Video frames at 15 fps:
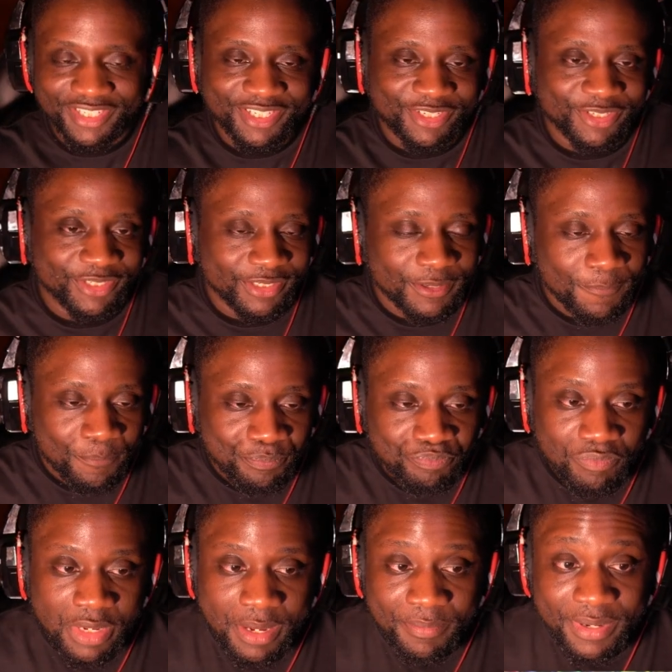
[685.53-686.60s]
good.
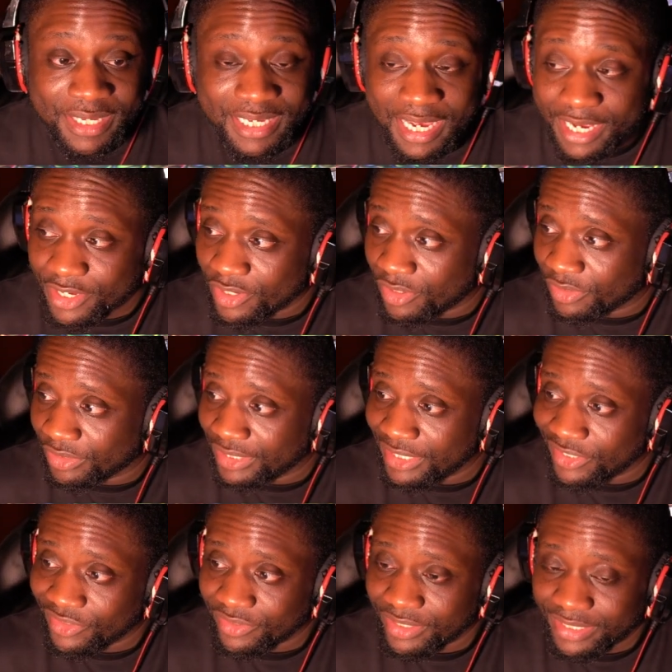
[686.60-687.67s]
But yeah, y'all,
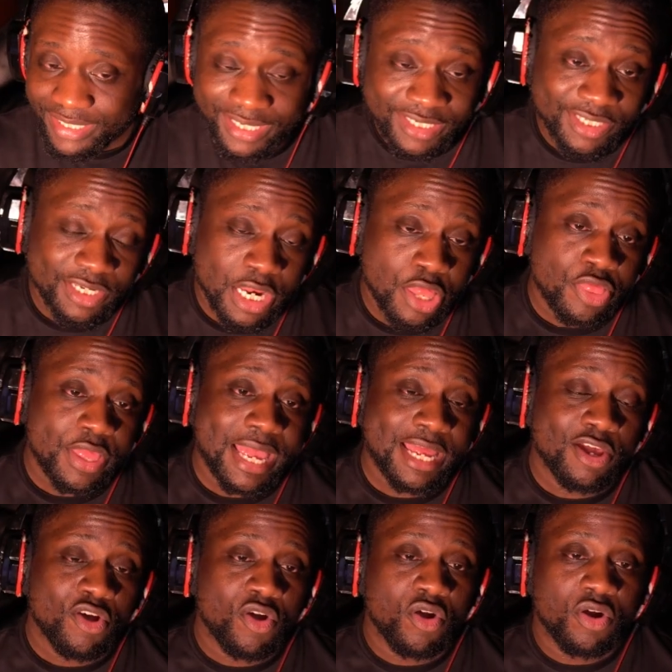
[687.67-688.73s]
these are the decks that
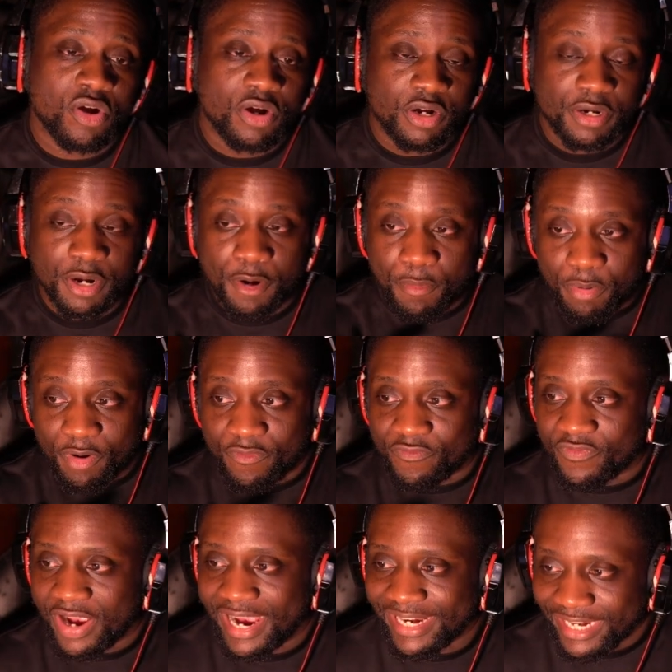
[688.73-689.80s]
are
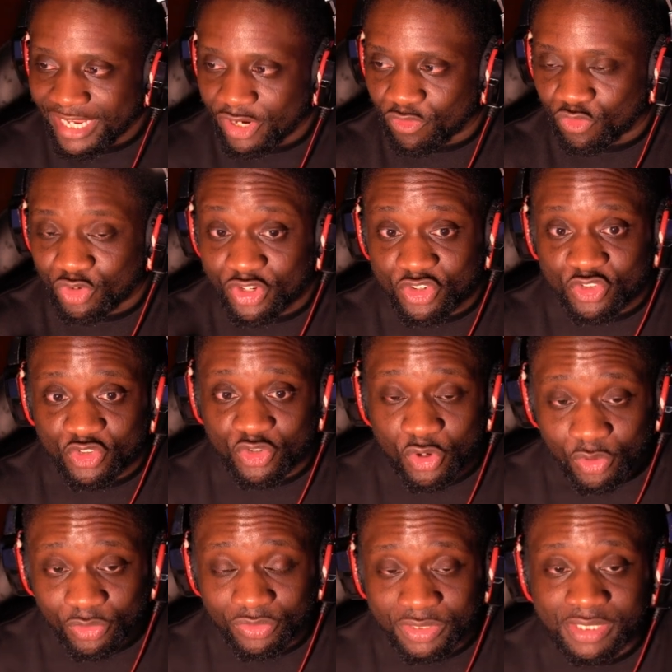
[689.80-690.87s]
providing
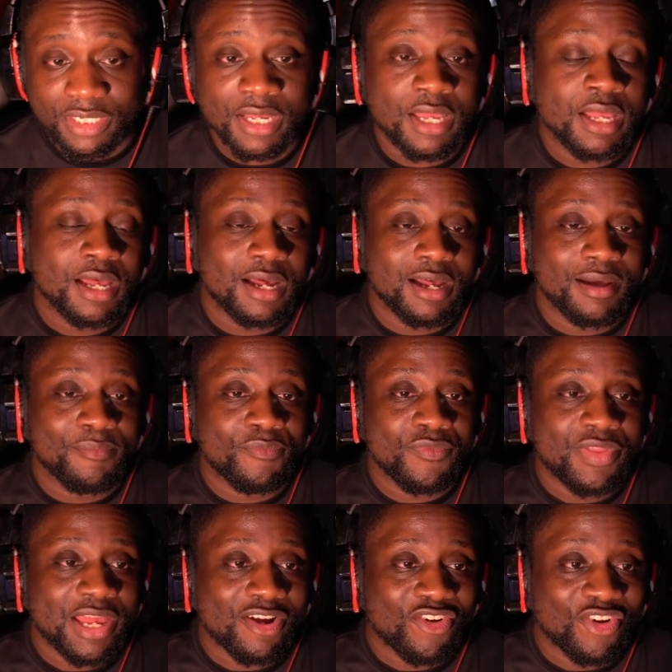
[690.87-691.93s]
results
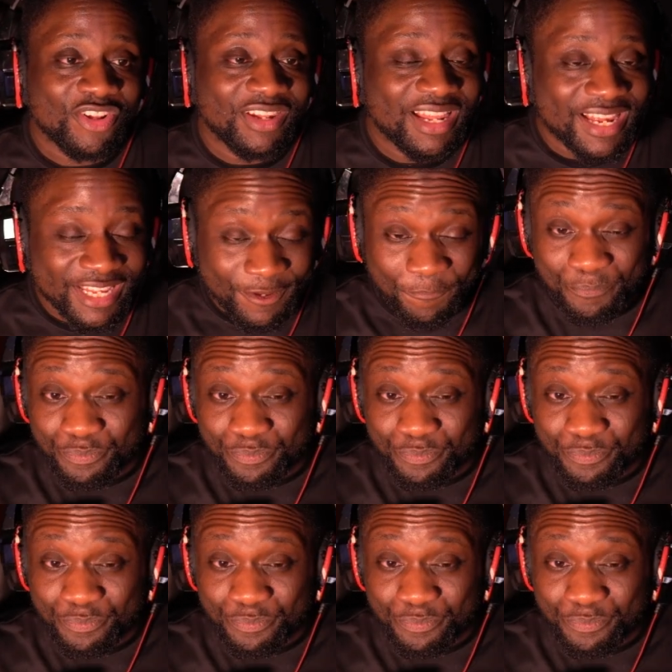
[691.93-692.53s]
that are like